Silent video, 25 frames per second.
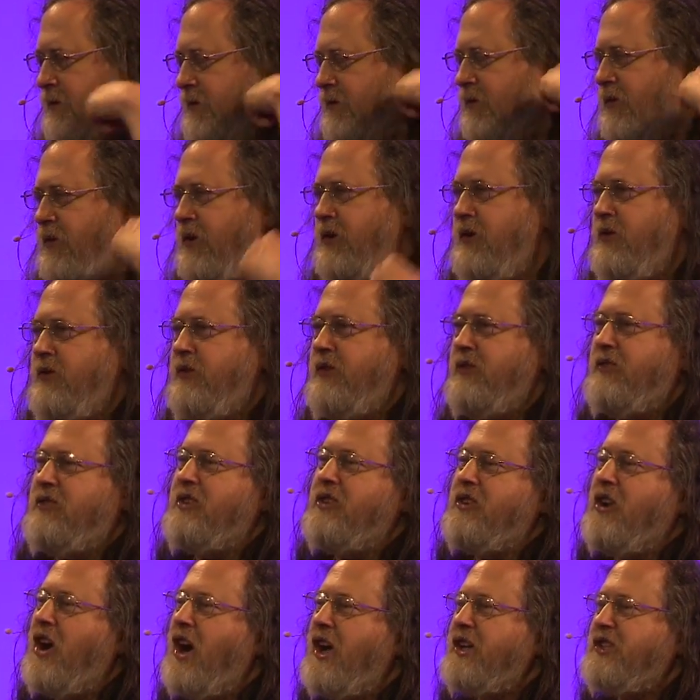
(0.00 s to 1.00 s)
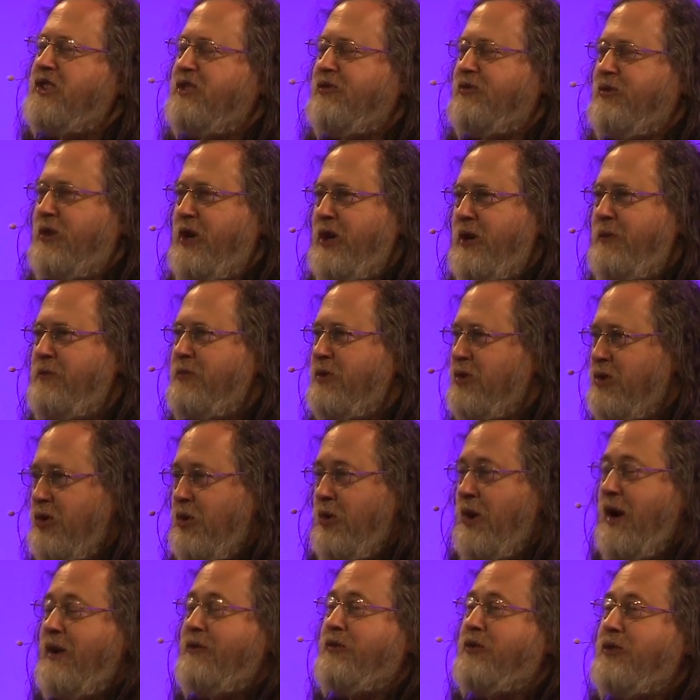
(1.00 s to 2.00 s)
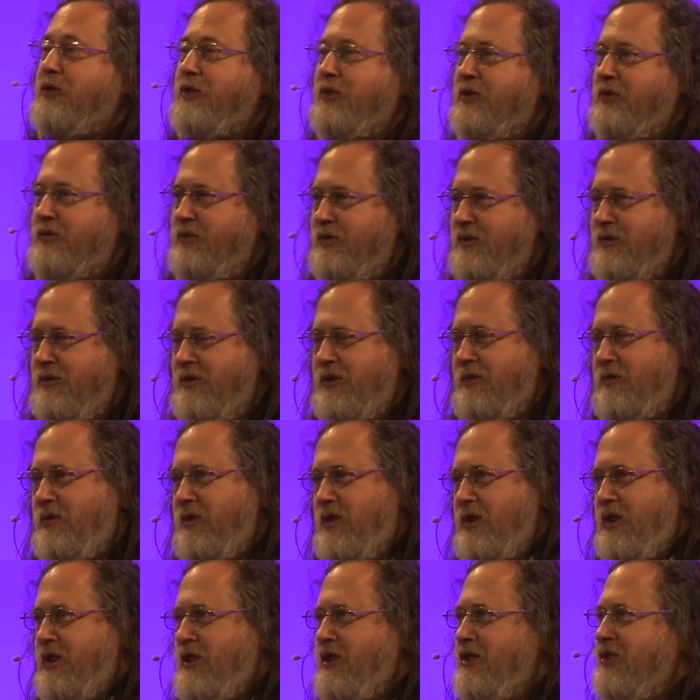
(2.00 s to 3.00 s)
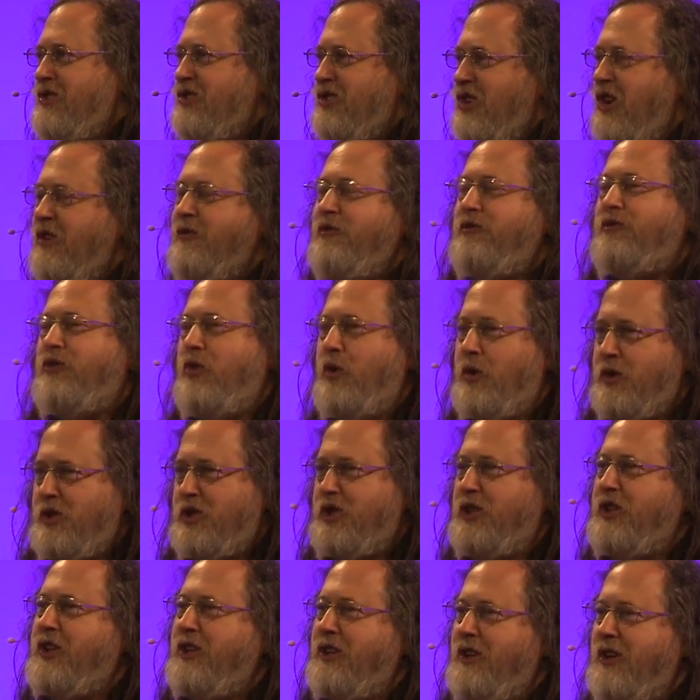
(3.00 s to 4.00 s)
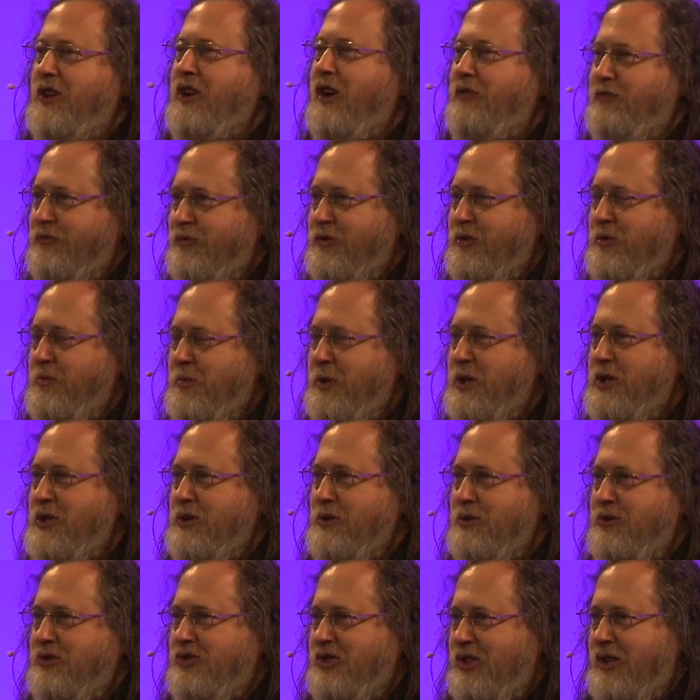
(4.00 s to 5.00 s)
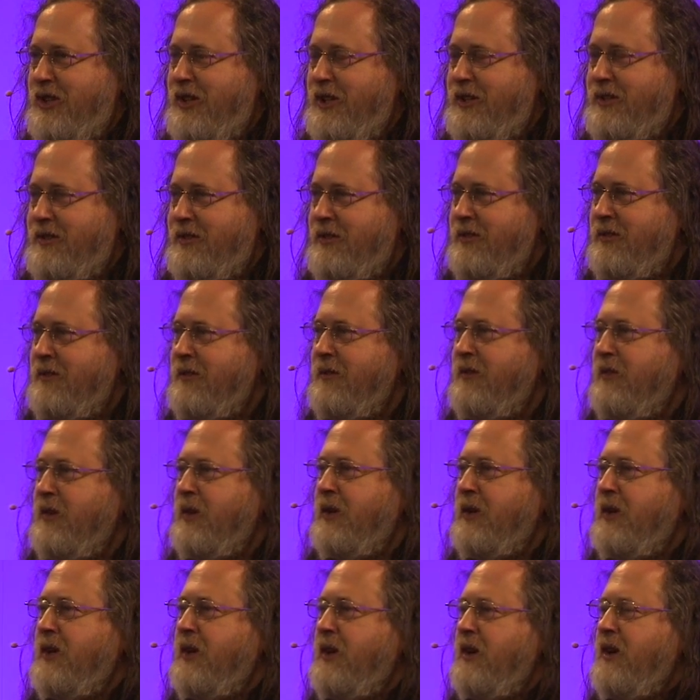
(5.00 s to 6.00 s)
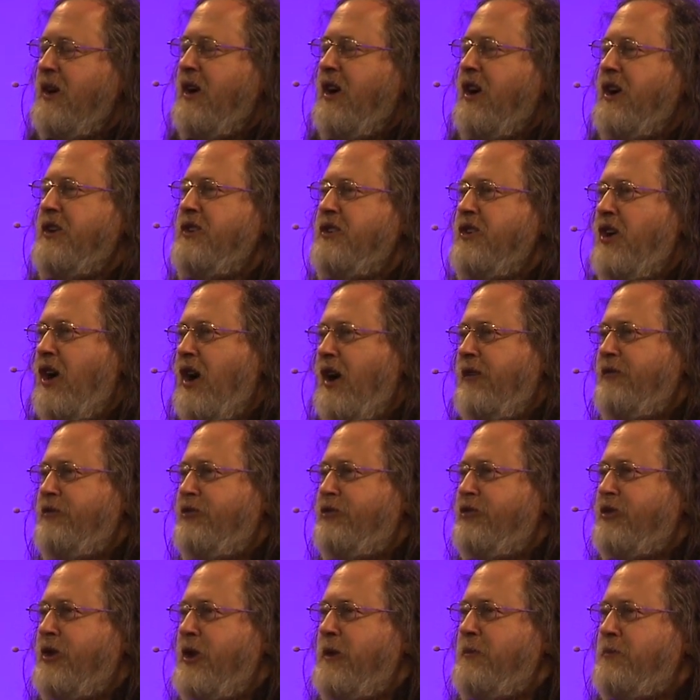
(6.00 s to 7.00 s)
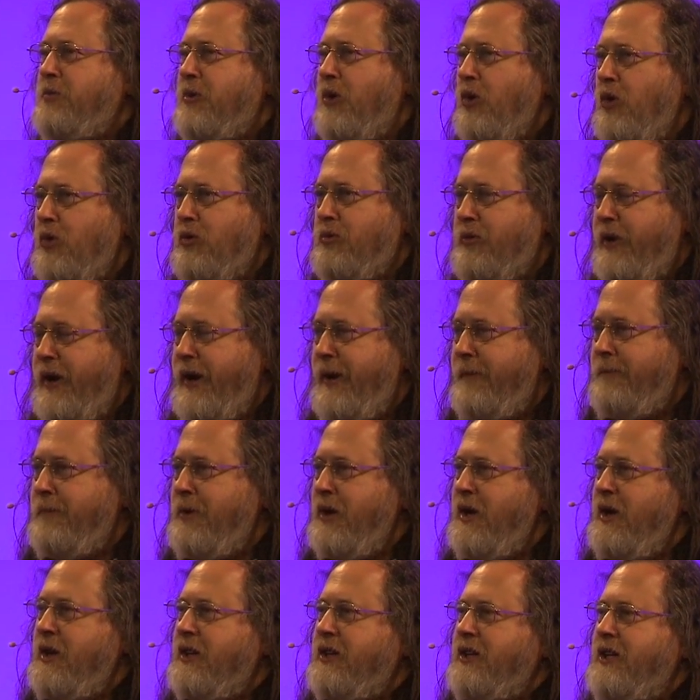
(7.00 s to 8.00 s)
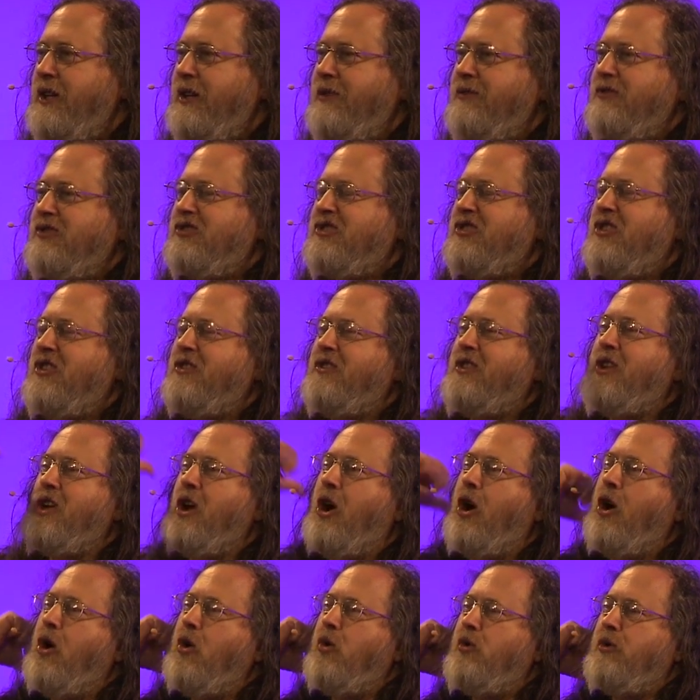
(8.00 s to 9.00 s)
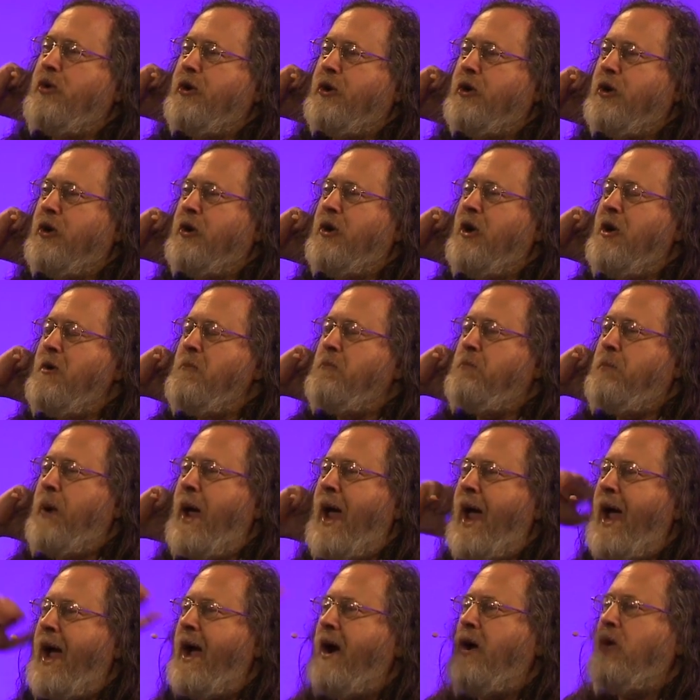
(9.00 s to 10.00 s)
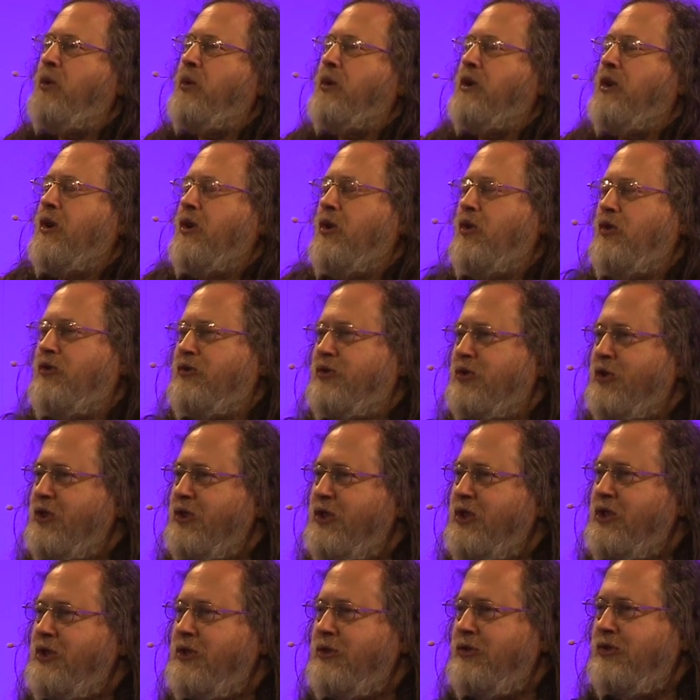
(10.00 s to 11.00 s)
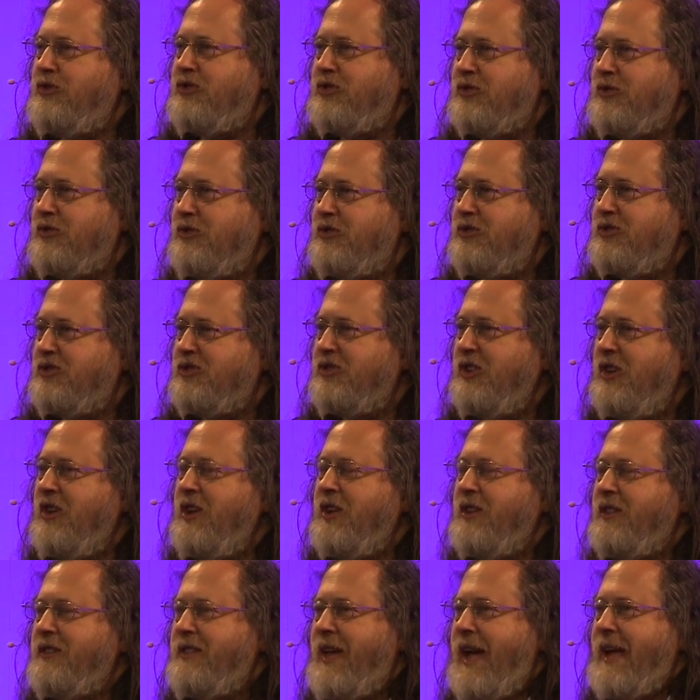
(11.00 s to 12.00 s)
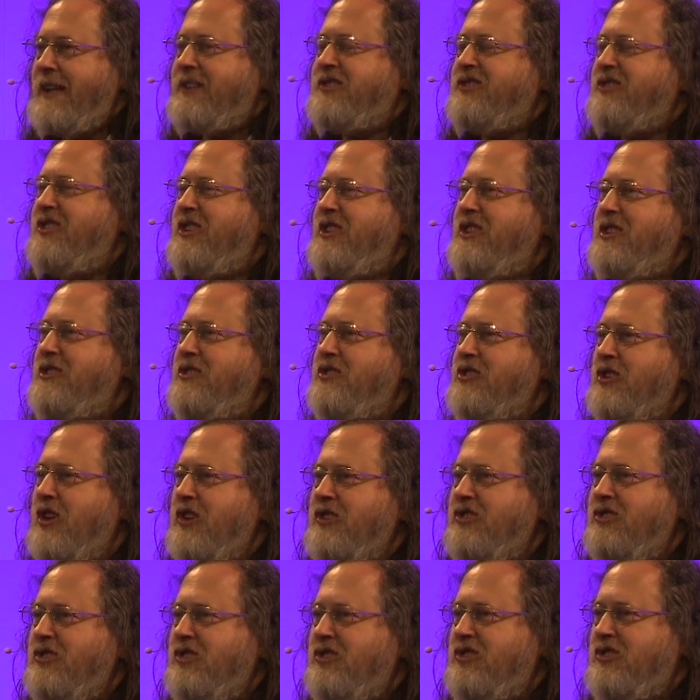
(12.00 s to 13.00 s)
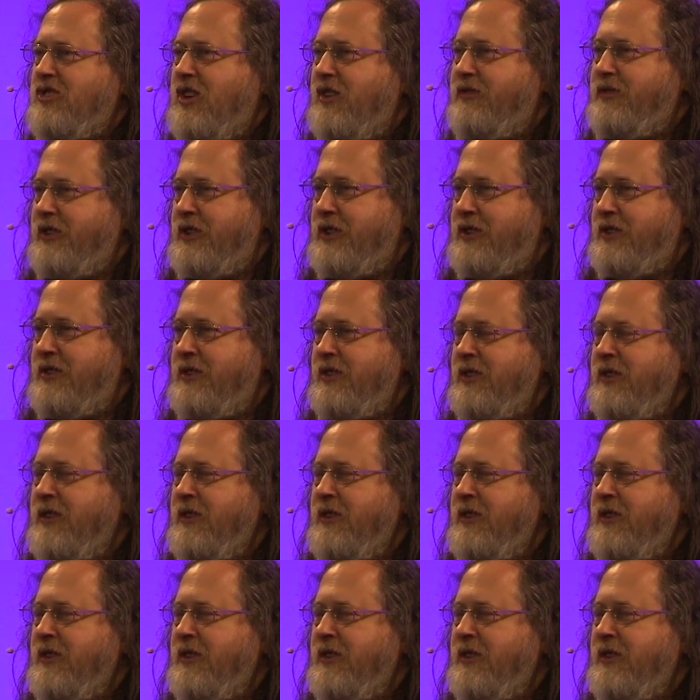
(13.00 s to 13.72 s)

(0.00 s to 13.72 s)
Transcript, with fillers: It denies freedom to whoever is unfortunate enough to be using it. A non-free program gives the owner power over the users. That's the injustice of it.